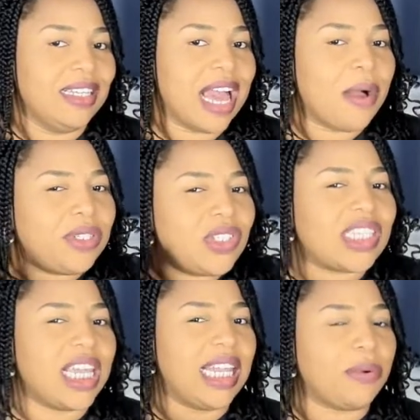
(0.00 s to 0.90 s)
I want to
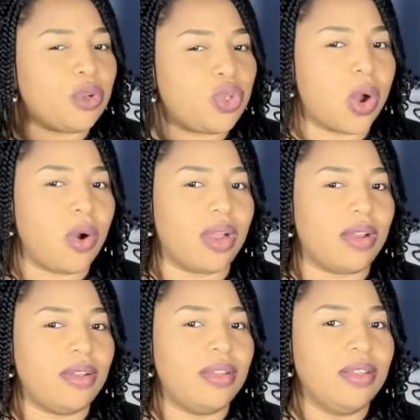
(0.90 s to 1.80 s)
say it. I want to talk.
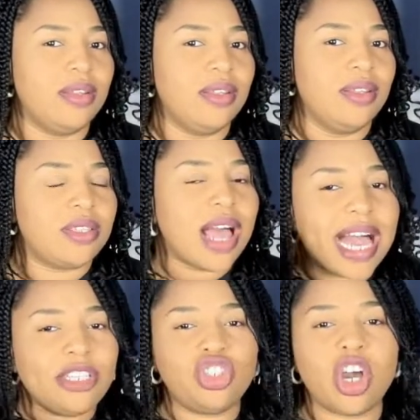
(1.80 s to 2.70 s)
So
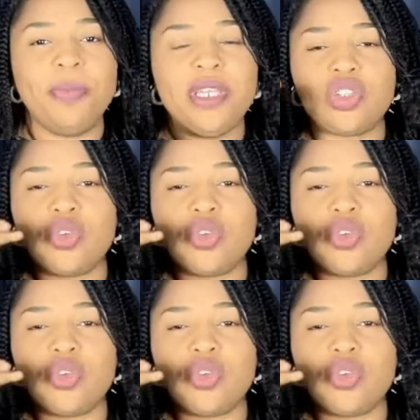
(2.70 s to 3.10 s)
our job is